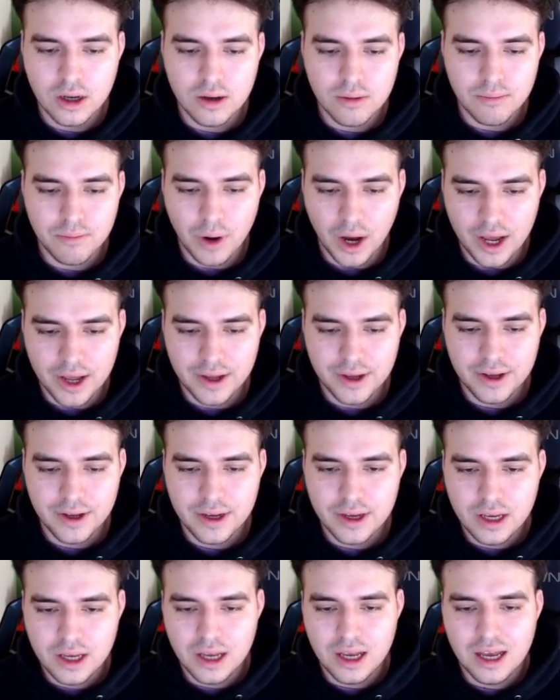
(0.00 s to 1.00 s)
but
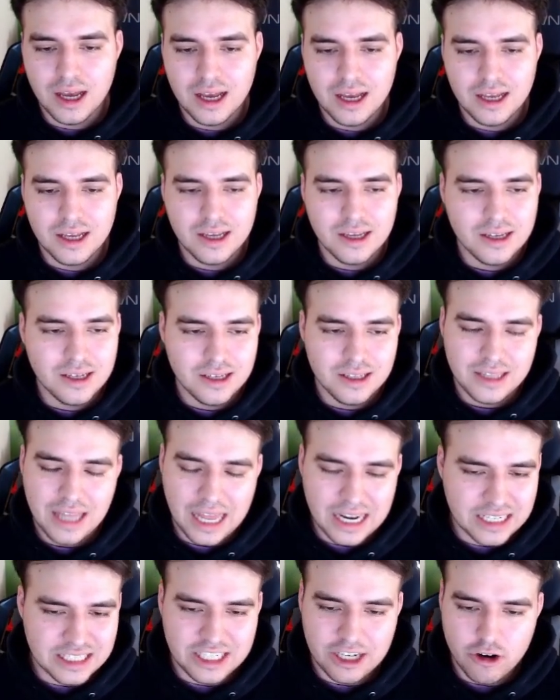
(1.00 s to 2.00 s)

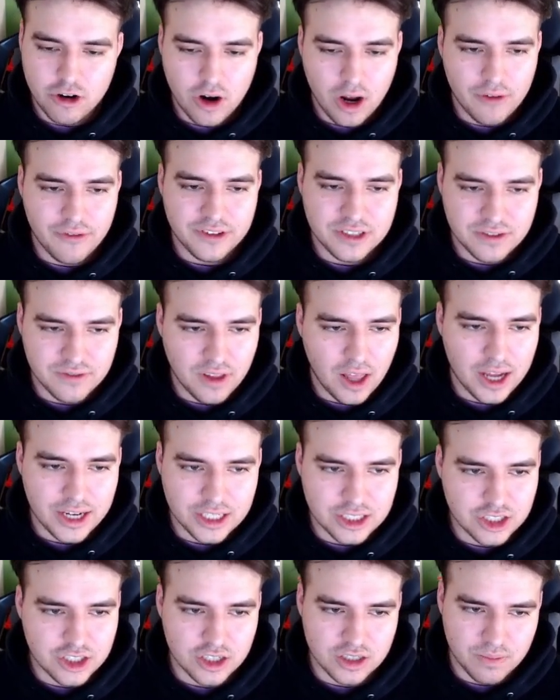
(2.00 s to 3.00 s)
that interior offensive line
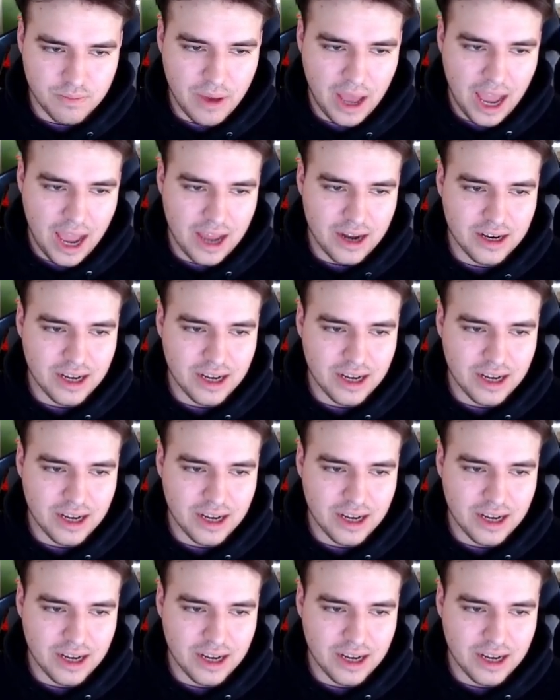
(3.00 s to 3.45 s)
is just bad.